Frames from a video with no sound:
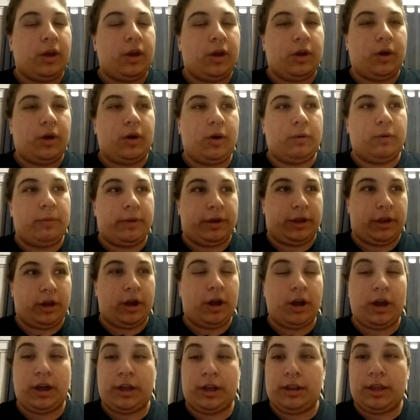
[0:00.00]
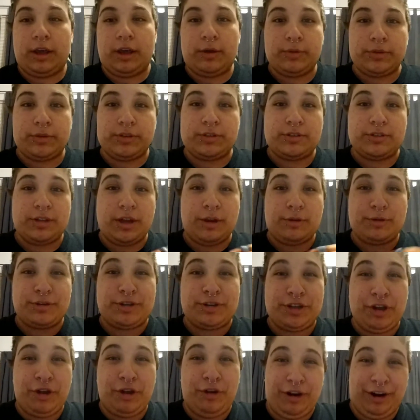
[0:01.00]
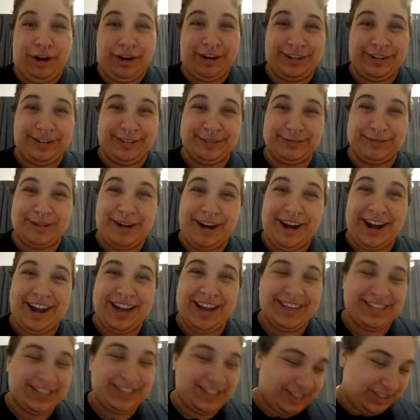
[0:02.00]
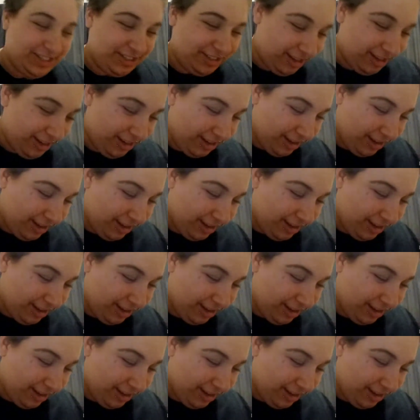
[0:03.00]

Oh my god, that was so hard to watch.